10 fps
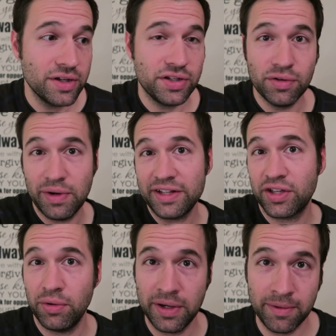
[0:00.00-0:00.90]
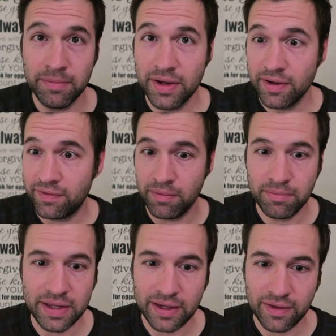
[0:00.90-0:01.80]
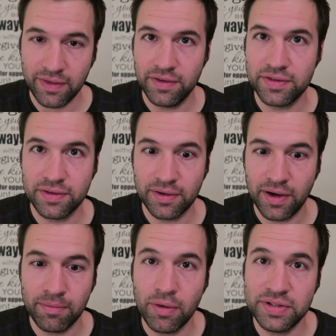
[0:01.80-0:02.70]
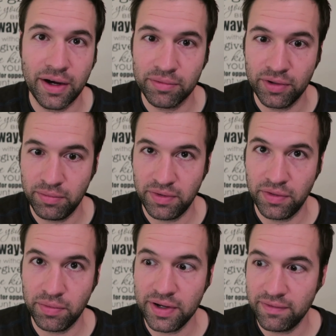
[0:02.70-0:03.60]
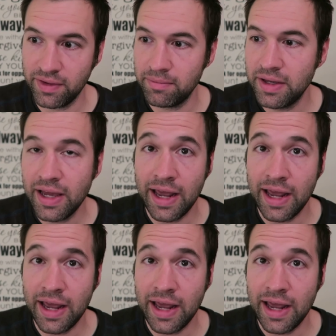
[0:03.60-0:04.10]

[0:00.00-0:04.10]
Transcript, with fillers: to rescue him from being in this uh, motel room with the three of them.